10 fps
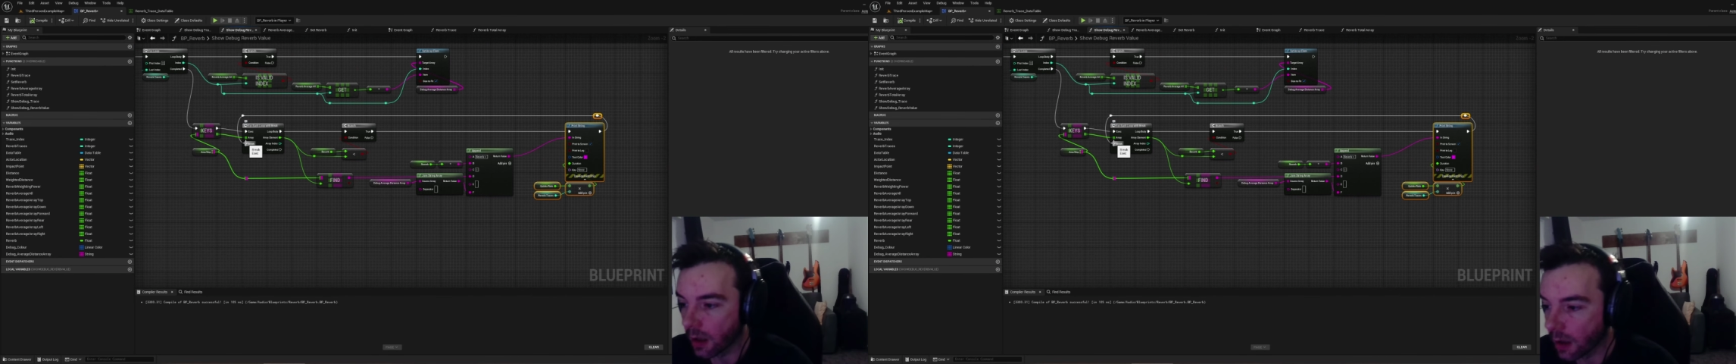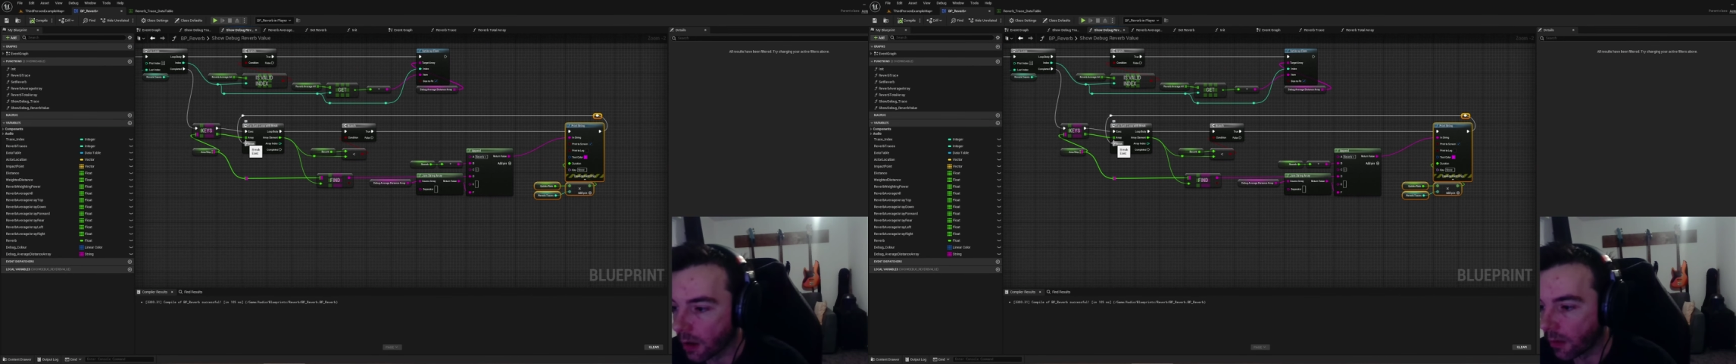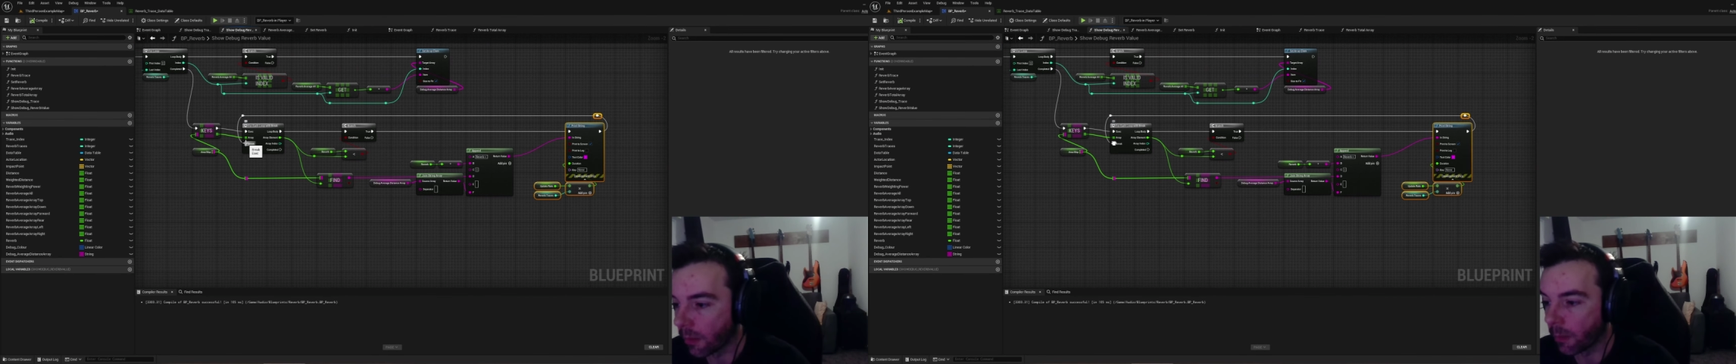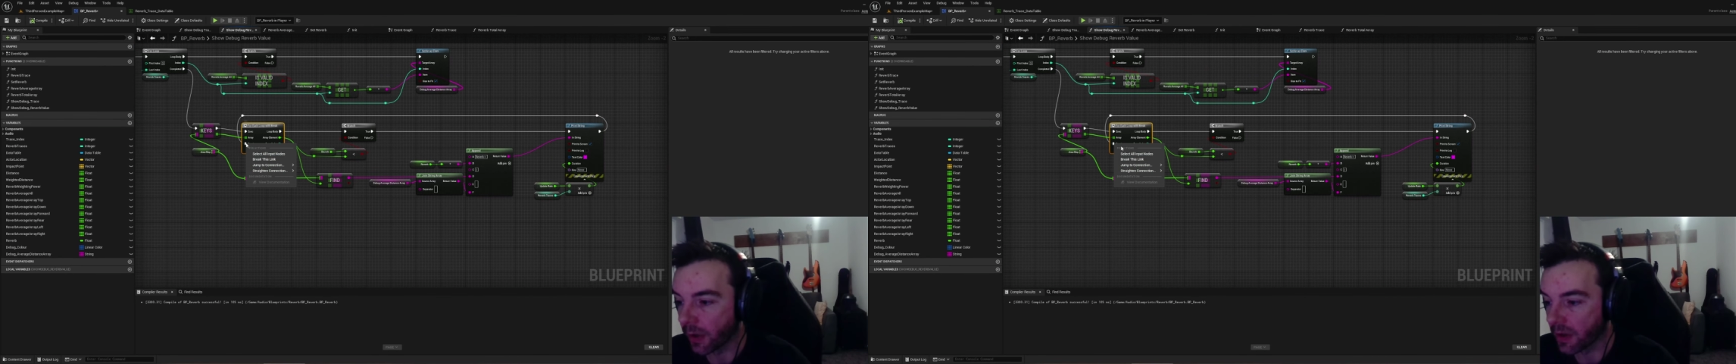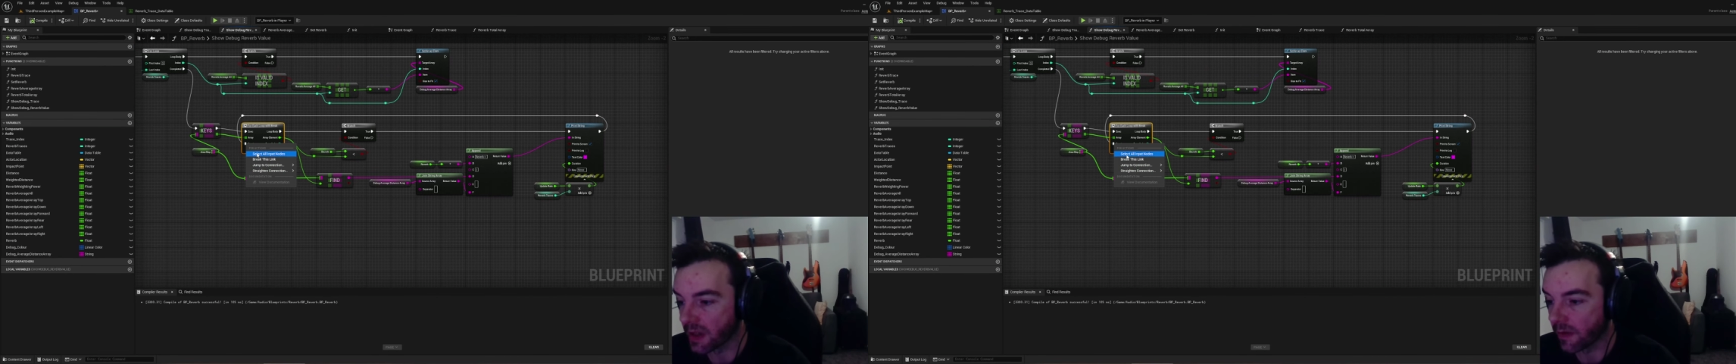
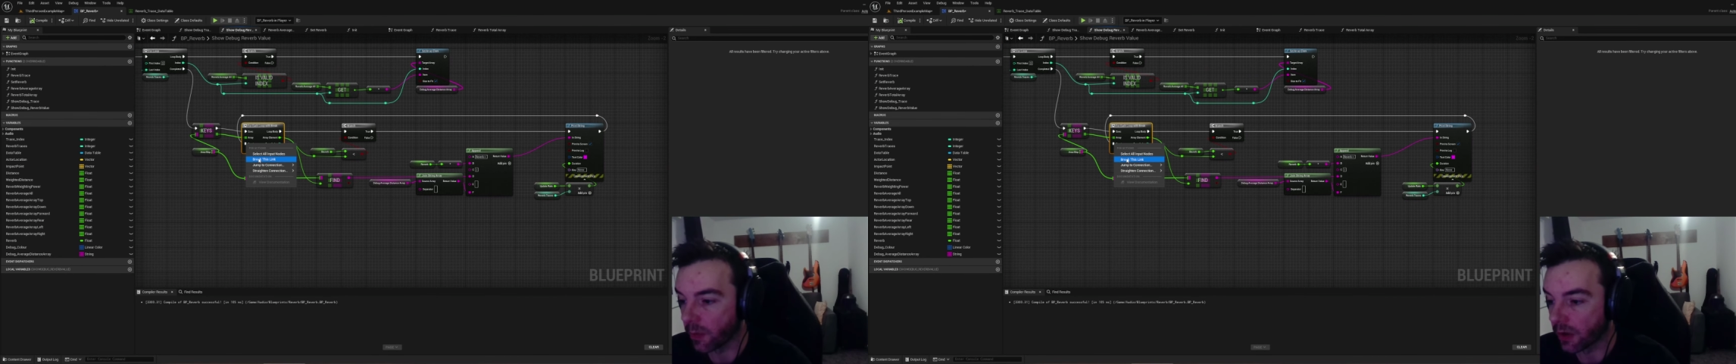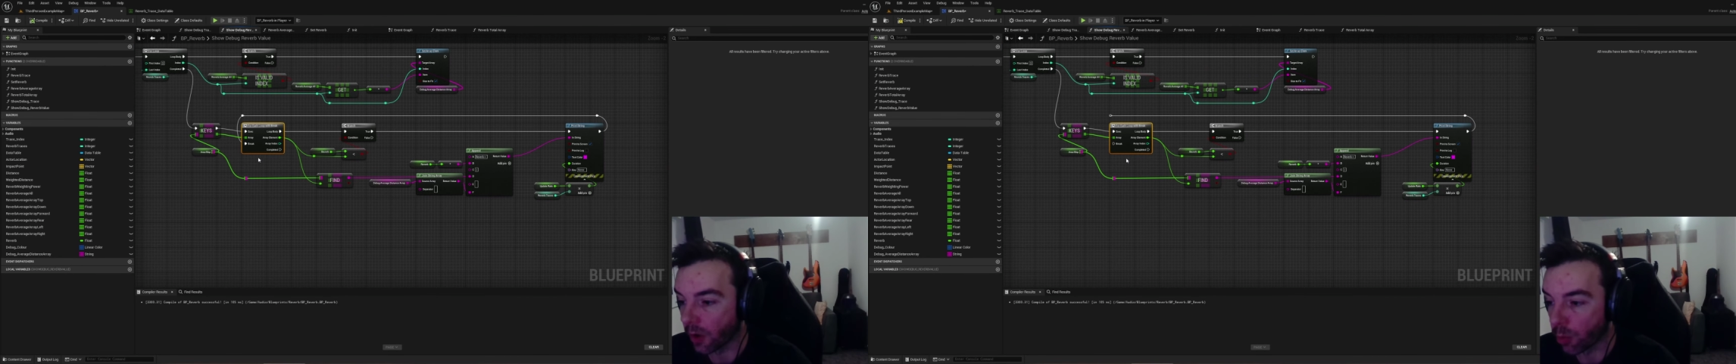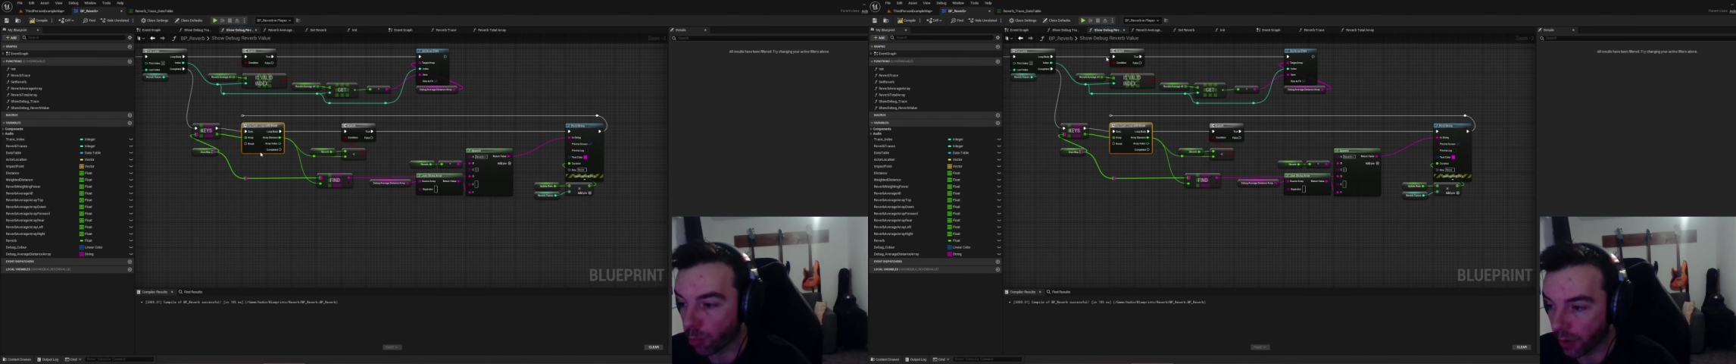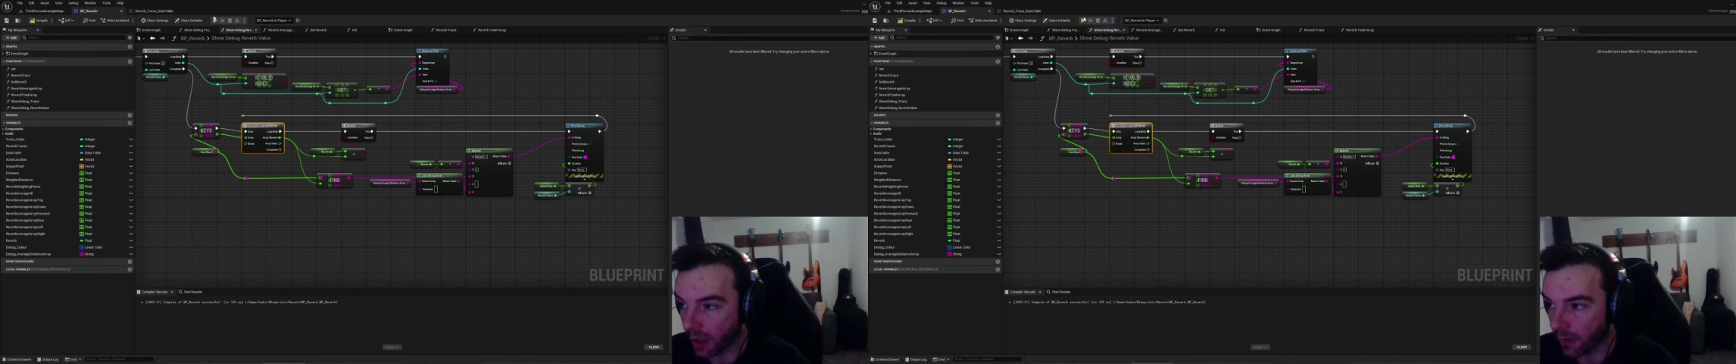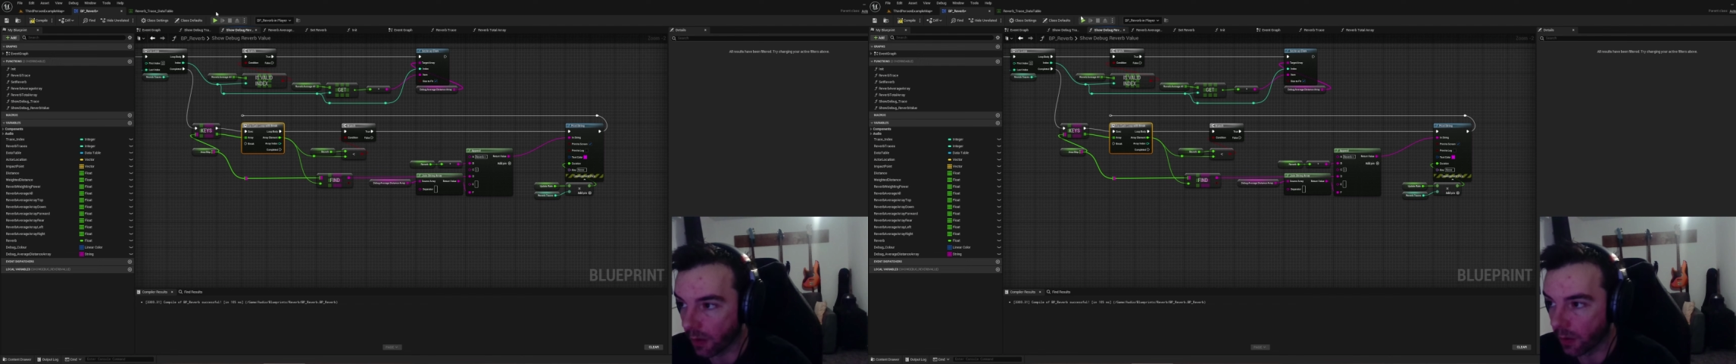because if we don't
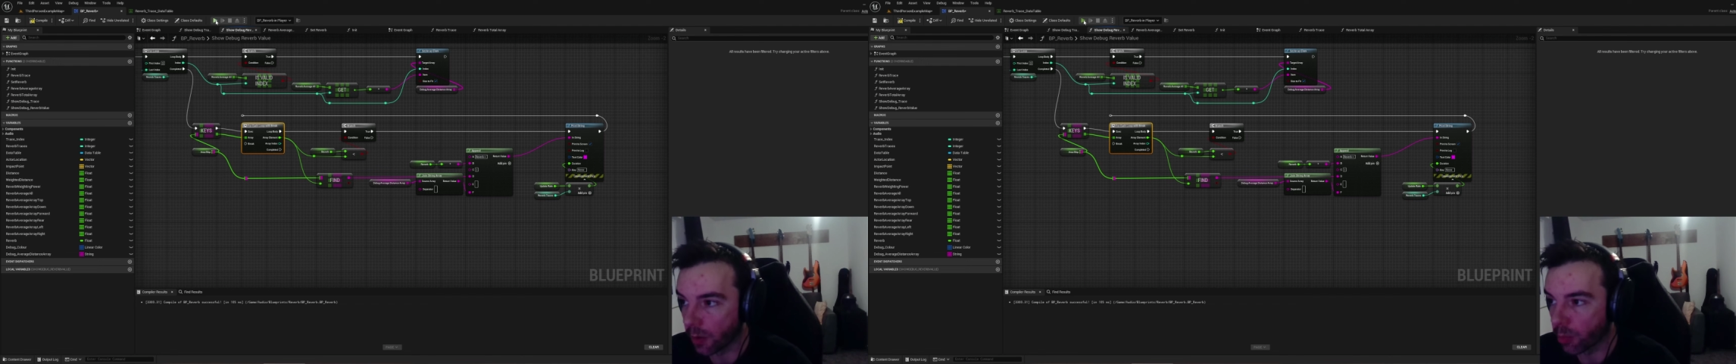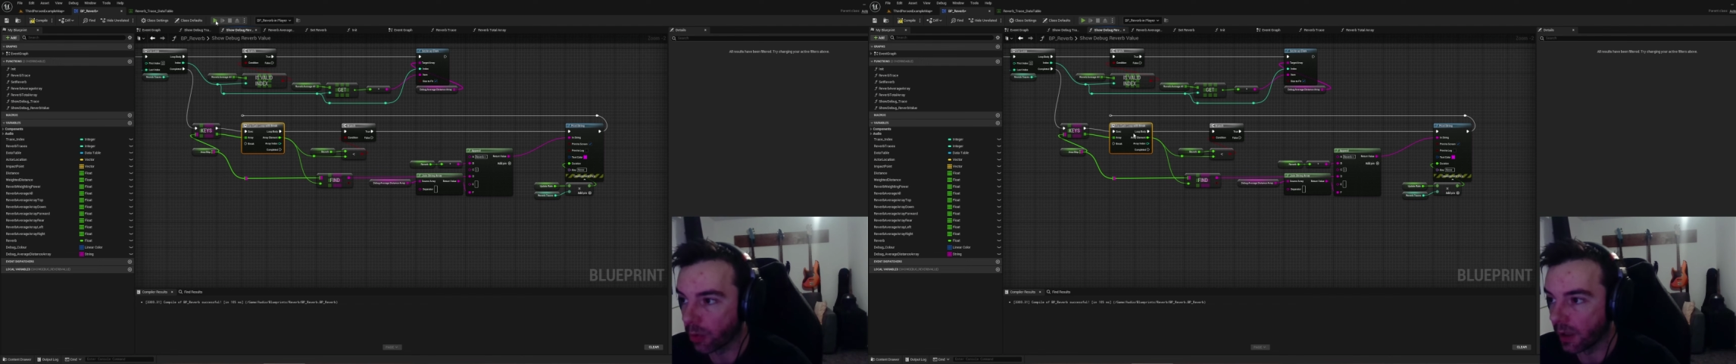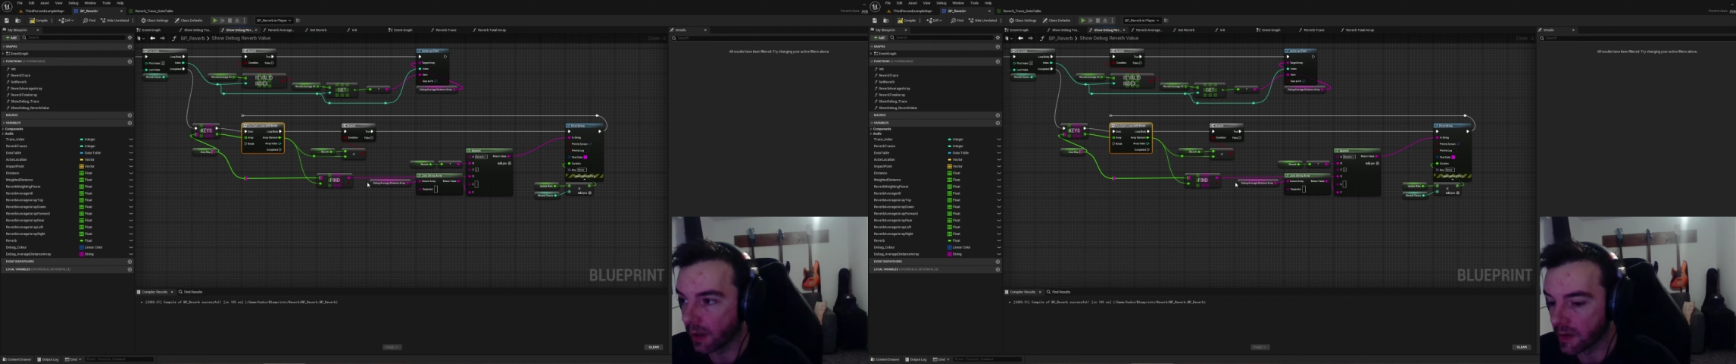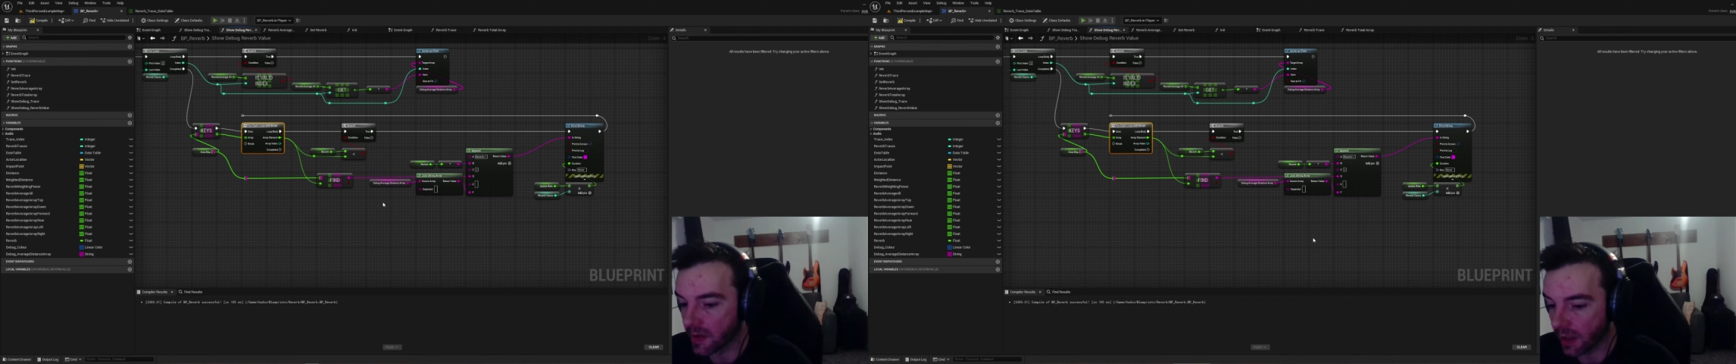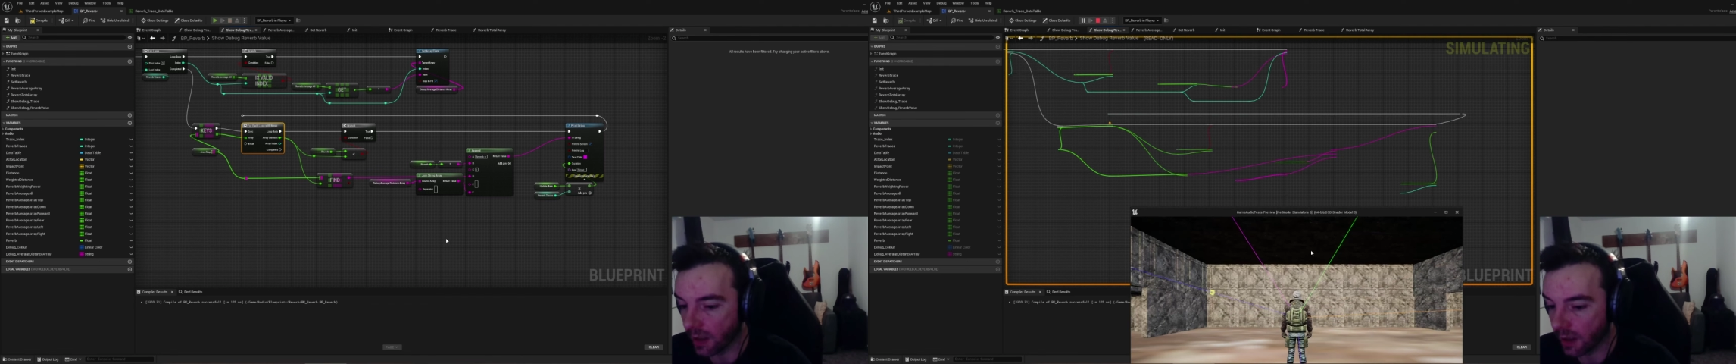break the loop, you can
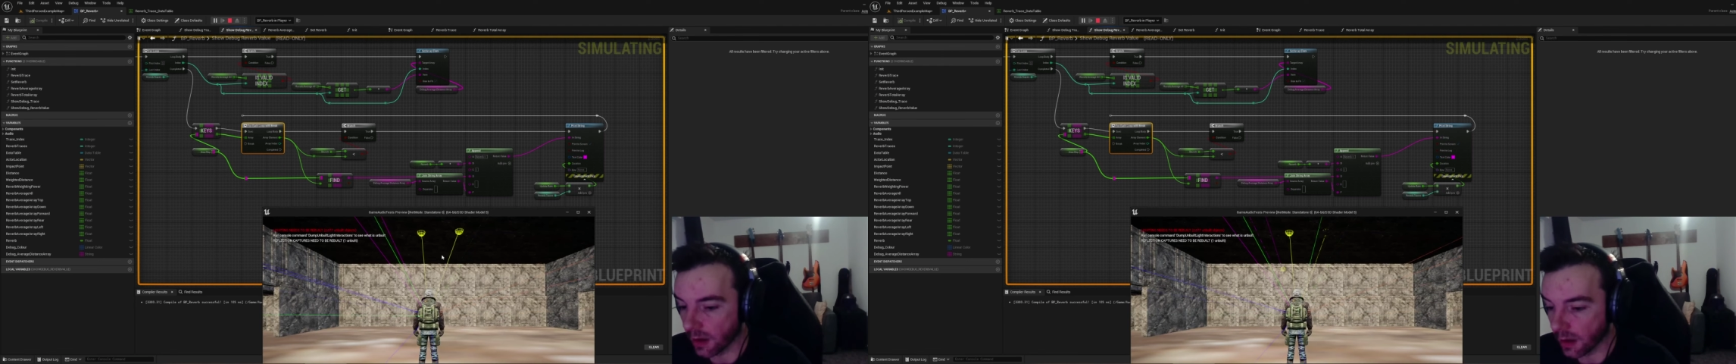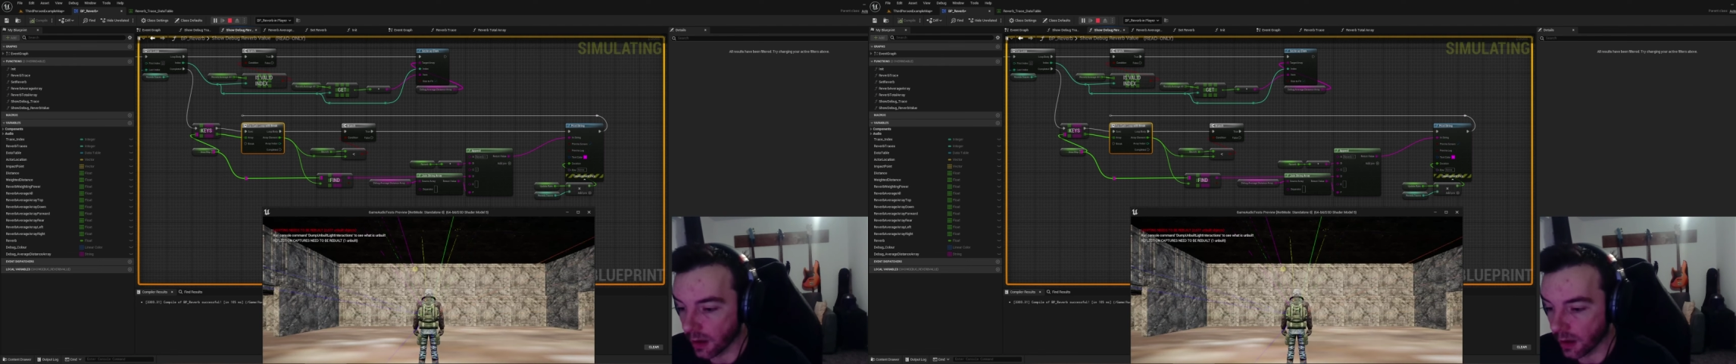see